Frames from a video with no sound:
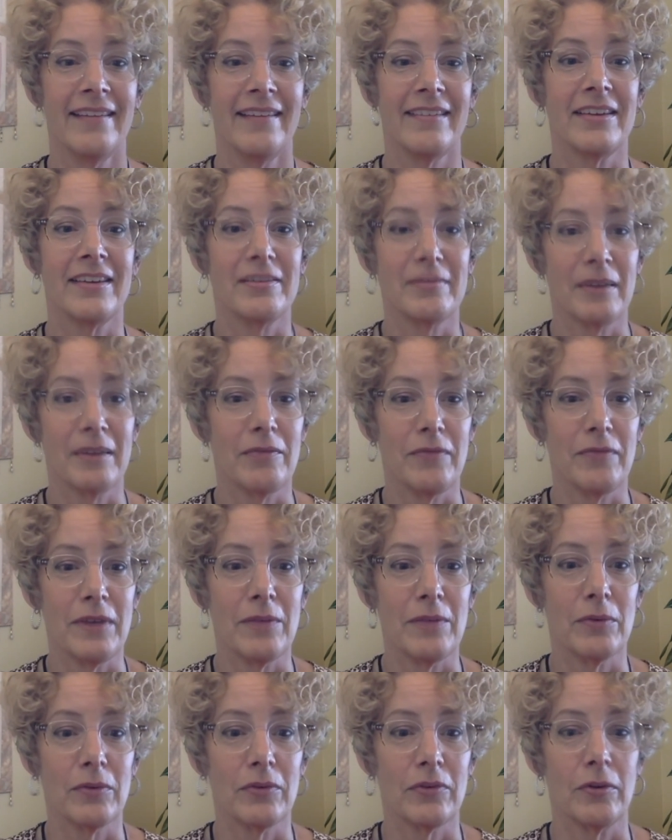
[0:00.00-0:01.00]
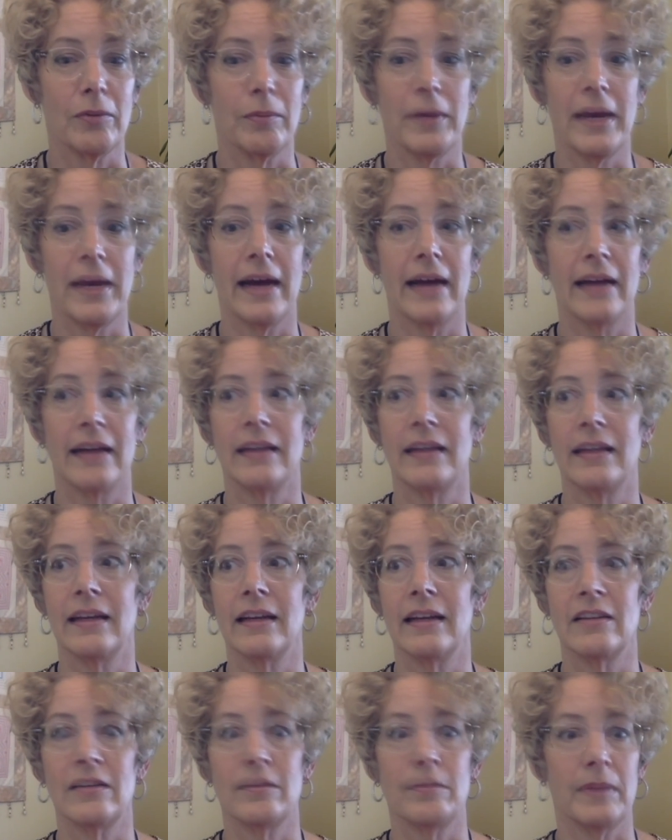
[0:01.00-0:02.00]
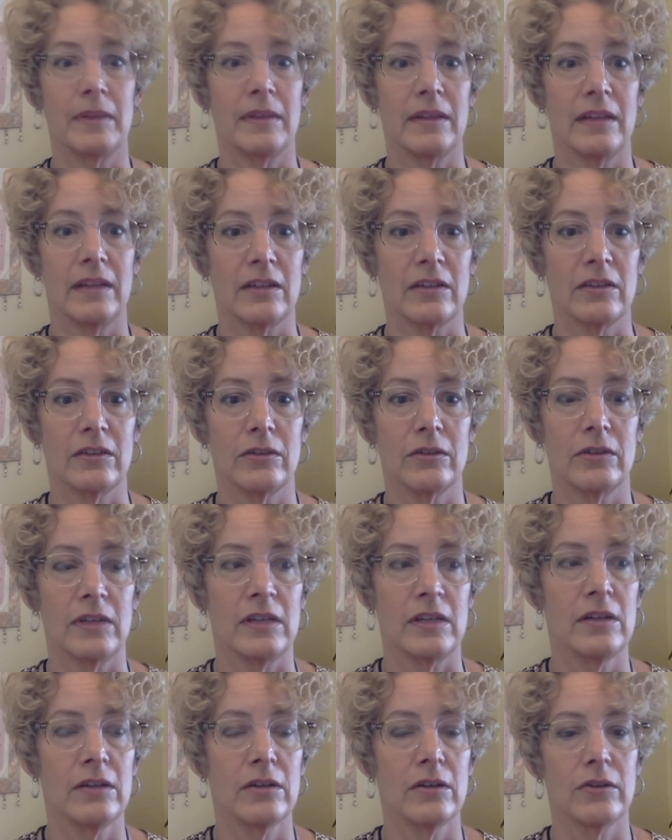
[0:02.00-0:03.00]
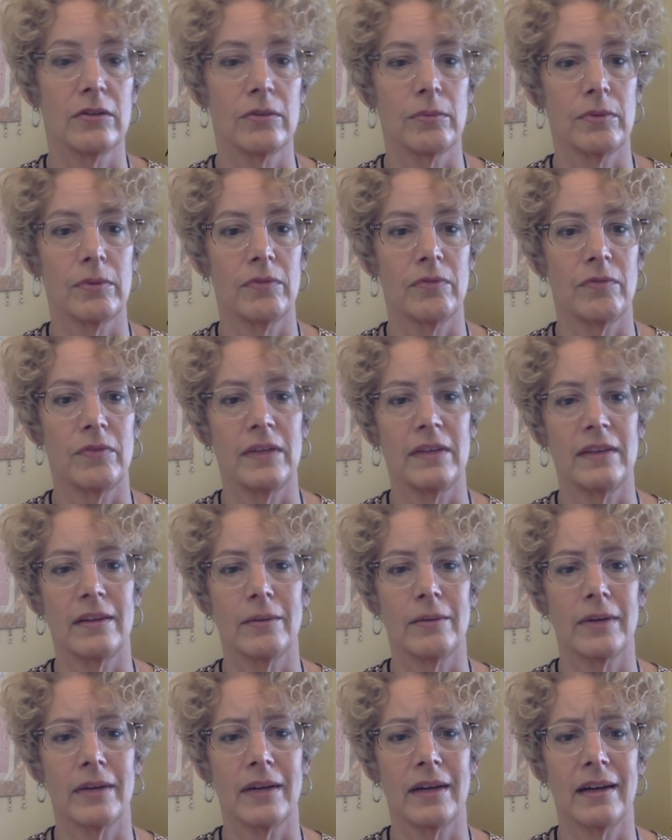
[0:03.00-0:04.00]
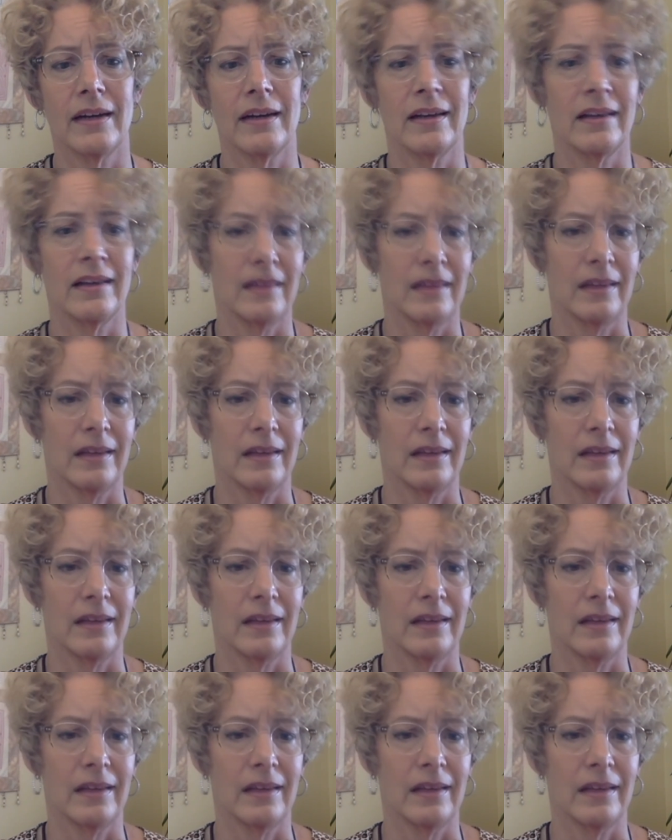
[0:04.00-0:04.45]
because my feet were so bad. And then I spent the next 30 years with feet that were kind of